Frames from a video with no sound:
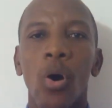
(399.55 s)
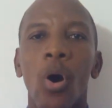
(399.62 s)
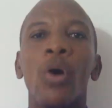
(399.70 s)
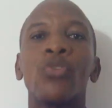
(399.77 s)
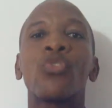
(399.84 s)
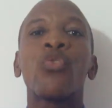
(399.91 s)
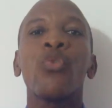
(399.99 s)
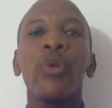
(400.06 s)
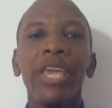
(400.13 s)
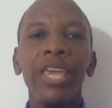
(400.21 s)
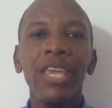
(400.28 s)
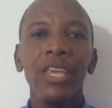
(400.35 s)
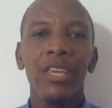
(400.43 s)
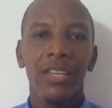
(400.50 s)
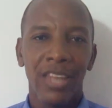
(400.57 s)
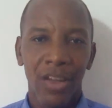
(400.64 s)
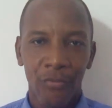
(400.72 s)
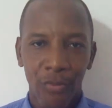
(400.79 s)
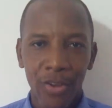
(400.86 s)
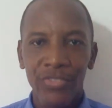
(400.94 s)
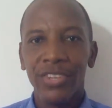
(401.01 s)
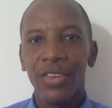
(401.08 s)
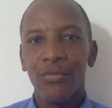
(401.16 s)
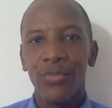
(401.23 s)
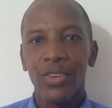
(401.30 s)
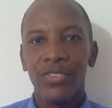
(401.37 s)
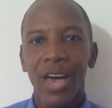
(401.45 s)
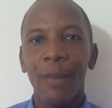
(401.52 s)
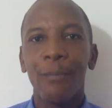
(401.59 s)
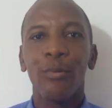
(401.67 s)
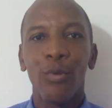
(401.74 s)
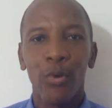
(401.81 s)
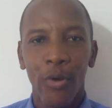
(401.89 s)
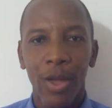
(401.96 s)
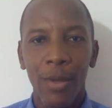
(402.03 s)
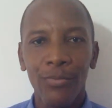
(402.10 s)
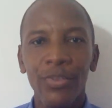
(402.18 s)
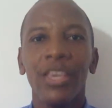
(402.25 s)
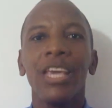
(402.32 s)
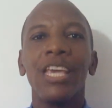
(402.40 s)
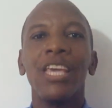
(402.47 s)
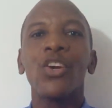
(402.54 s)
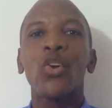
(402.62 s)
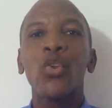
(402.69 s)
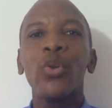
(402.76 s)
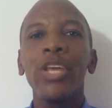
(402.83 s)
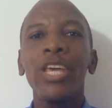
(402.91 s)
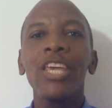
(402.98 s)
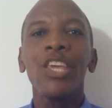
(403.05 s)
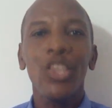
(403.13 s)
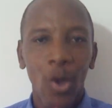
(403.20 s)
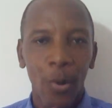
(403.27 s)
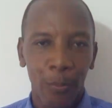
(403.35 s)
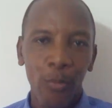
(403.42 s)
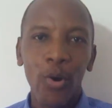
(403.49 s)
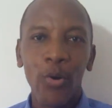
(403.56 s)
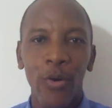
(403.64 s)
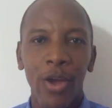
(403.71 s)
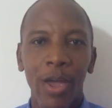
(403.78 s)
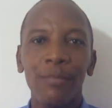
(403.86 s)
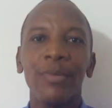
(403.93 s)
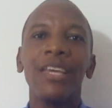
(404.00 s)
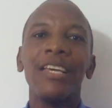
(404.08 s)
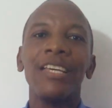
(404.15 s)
or three diversity visa programs, including your program